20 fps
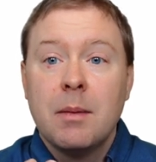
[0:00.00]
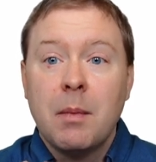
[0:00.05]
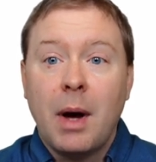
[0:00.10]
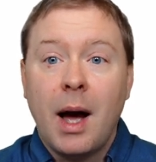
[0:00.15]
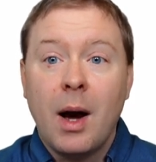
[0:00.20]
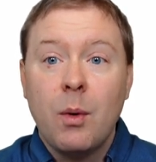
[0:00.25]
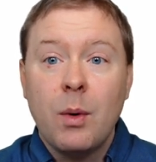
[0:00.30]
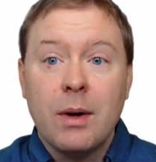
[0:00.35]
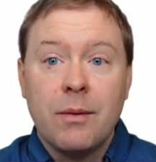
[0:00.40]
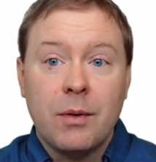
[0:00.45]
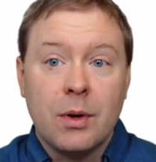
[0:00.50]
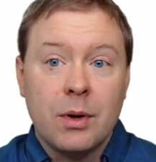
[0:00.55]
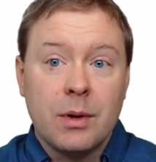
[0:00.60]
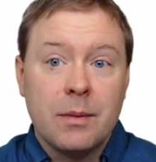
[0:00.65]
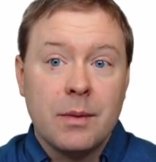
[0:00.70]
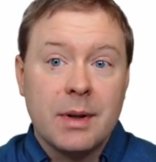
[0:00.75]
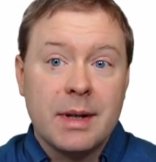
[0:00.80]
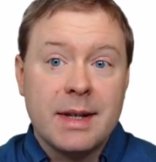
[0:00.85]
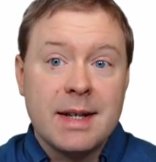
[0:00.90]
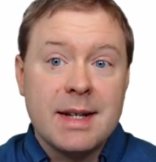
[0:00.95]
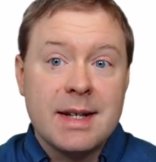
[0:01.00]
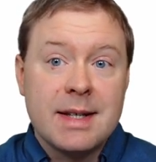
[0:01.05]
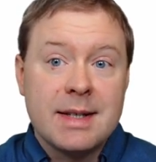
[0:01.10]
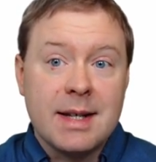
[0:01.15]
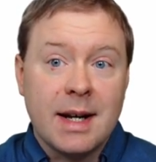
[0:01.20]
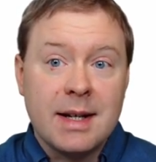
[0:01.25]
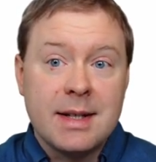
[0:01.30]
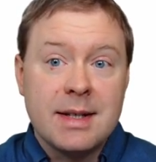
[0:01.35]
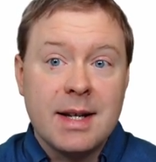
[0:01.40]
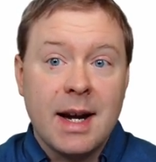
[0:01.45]
However, the
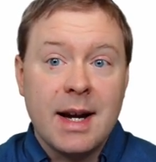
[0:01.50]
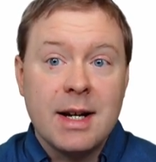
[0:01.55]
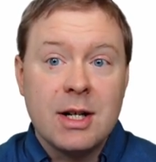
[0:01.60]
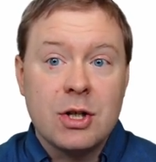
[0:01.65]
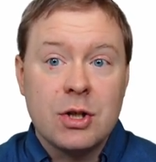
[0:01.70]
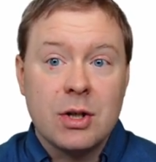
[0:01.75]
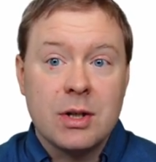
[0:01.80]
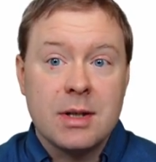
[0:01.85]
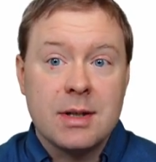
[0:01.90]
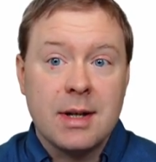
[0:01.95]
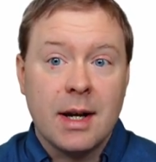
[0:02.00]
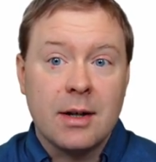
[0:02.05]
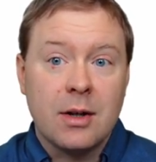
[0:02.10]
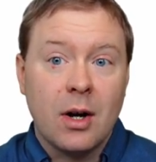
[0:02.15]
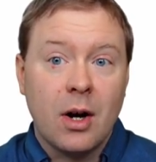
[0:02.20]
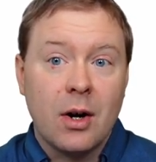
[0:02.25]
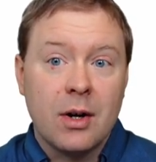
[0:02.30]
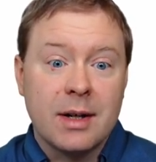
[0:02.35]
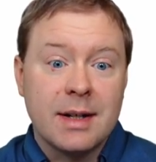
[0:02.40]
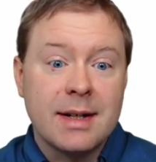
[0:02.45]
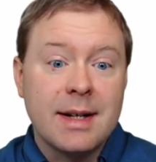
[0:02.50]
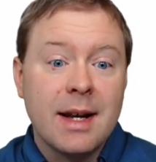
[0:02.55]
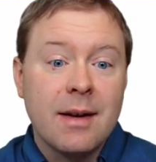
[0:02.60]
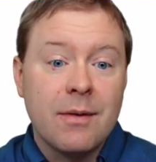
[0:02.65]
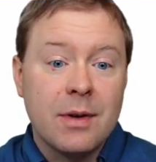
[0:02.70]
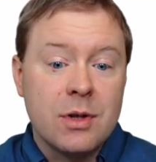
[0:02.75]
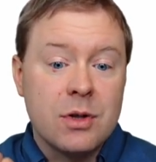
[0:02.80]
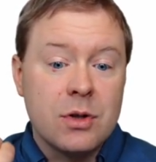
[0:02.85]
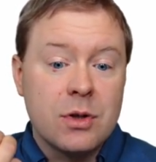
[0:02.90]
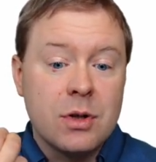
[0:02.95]
citations that are
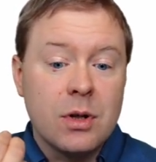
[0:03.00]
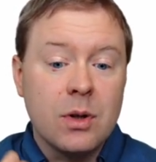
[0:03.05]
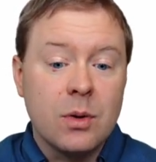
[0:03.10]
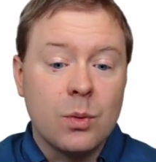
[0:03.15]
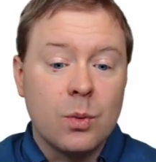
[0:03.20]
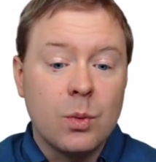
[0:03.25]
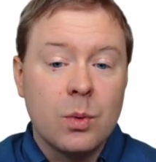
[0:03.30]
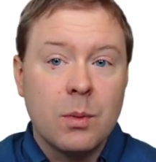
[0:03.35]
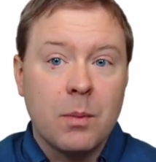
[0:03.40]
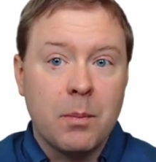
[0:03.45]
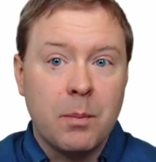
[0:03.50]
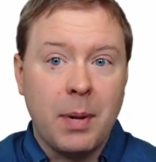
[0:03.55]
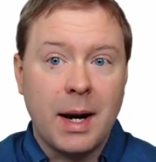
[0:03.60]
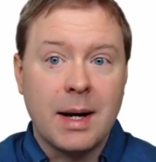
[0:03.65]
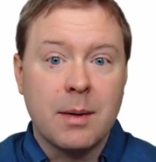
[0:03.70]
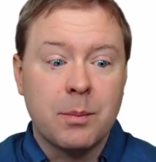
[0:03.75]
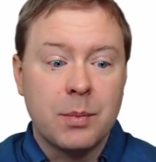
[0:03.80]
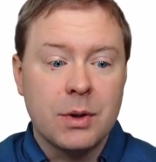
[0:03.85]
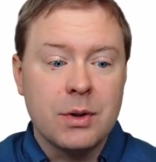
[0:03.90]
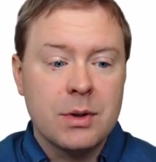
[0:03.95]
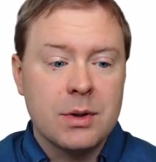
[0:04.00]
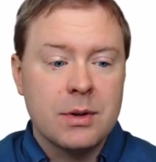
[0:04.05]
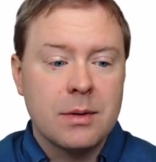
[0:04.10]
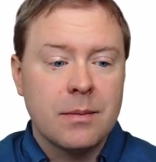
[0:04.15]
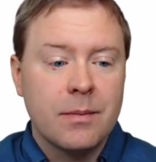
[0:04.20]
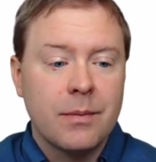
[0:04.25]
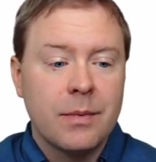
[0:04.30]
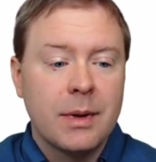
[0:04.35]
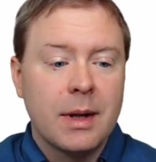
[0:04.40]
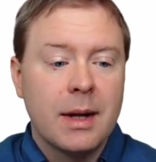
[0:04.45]
given to papers
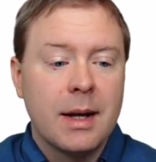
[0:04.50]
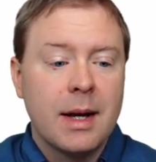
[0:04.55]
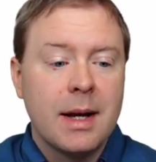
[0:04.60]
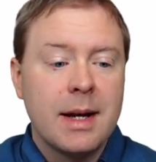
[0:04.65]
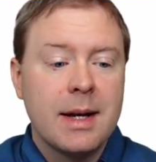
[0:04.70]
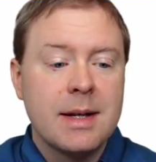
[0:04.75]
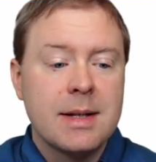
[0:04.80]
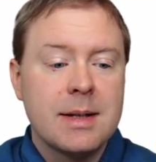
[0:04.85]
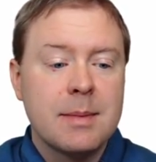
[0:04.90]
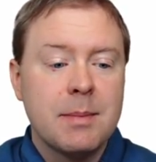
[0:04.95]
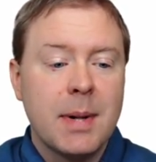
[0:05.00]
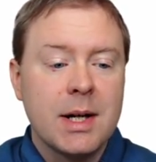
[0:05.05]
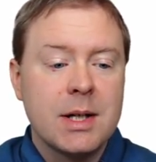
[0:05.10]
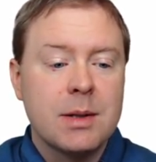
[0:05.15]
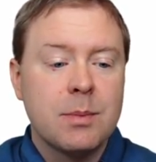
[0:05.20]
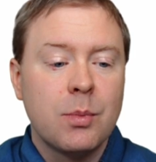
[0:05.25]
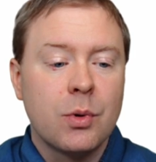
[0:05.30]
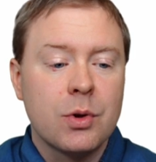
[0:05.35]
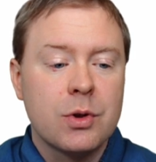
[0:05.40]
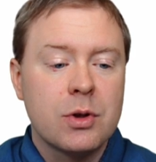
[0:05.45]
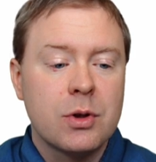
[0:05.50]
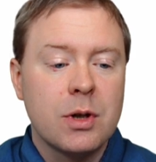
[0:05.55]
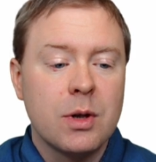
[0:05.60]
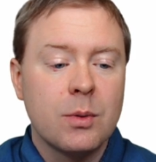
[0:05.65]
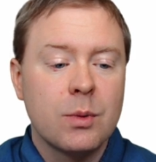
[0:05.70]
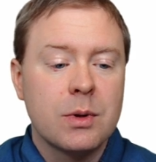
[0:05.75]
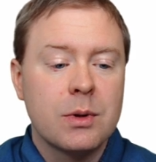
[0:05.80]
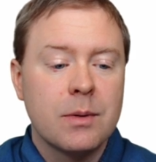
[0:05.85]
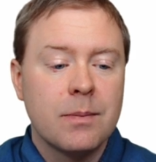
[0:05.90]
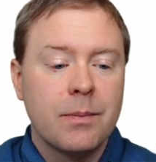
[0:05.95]
is much more
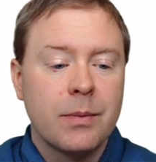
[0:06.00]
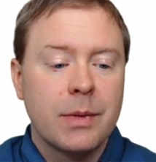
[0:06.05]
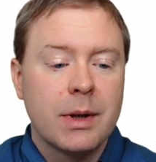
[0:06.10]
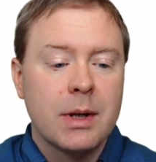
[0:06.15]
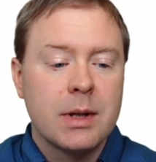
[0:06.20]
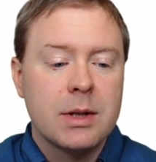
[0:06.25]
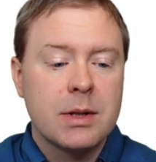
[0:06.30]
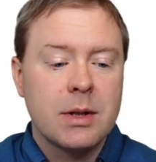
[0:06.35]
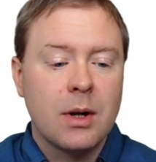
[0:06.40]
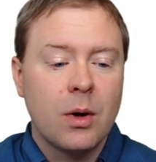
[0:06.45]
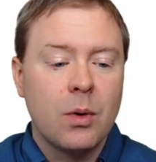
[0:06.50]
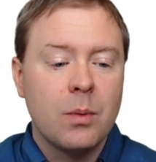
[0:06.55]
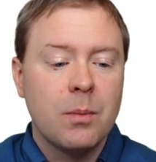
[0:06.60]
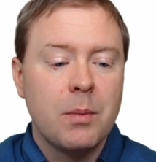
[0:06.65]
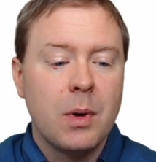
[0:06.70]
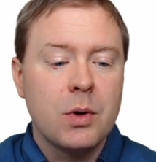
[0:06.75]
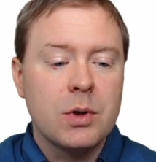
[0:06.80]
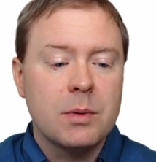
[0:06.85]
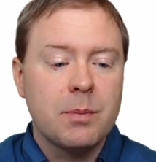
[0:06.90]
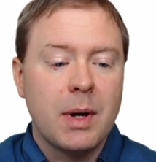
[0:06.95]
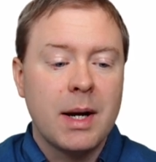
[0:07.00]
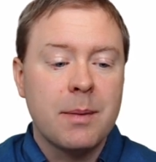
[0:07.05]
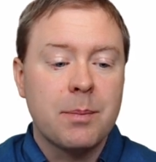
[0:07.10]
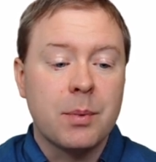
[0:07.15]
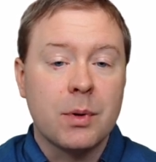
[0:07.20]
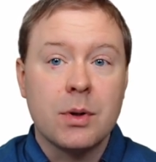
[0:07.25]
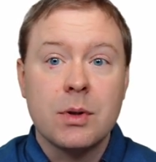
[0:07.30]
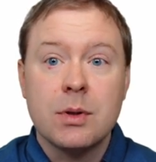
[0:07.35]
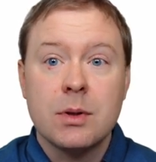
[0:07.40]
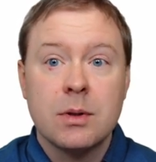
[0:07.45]
skewed. So most
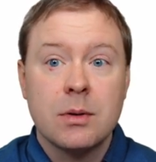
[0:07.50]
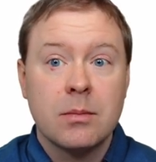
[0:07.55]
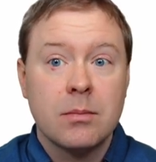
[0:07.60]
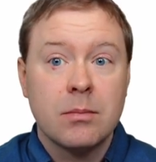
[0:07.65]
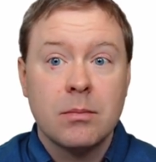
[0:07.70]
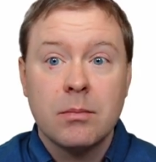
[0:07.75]
papers